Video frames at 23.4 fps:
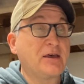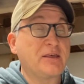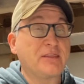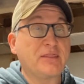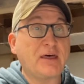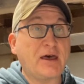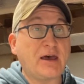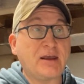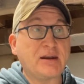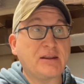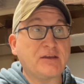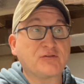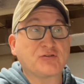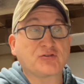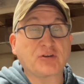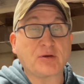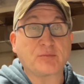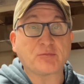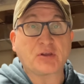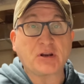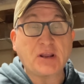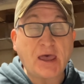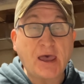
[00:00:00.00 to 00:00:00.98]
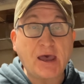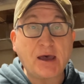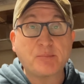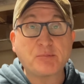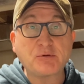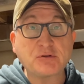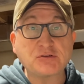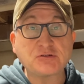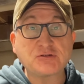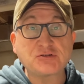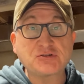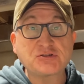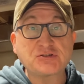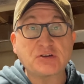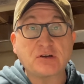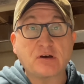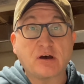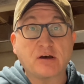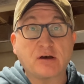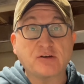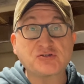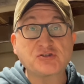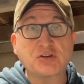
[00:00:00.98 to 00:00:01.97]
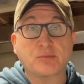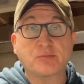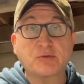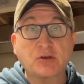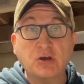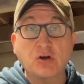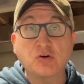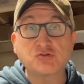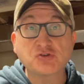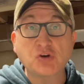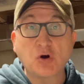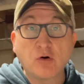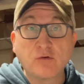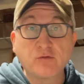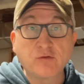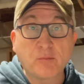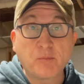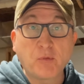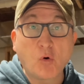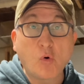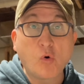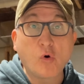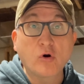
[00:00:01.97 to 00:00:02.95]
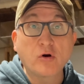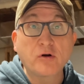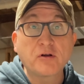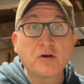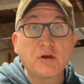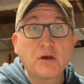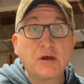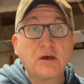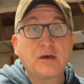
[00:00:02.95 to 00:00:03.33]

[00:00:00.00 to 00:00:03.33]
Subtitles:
that if something happens, something goes overboard,